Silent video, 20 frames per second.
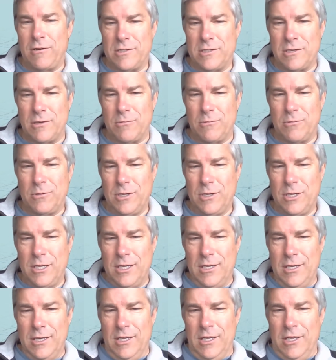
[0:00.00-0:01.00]
So
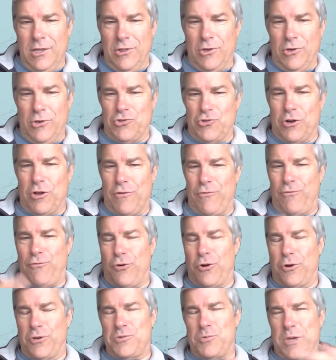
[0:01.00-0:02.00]
those are all
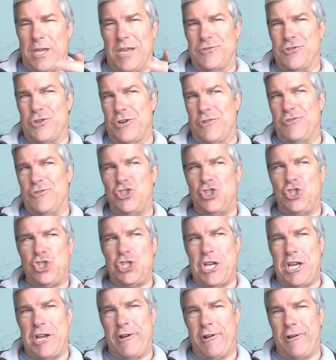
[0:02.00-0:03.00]
forks. We have sort of
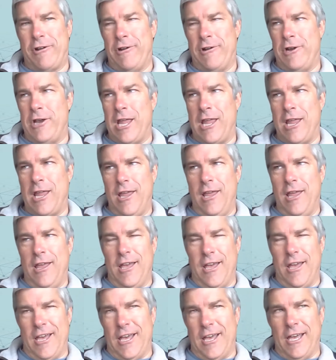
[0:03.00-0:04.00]
shared
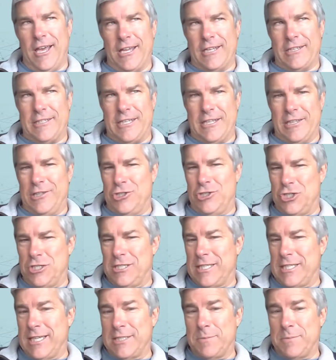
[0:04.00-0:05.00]

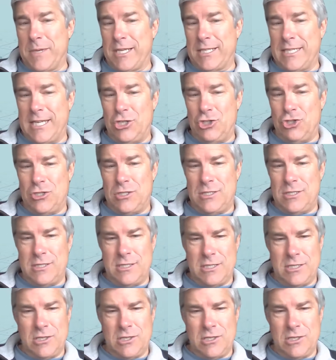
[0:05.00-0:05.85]
diligence expectations.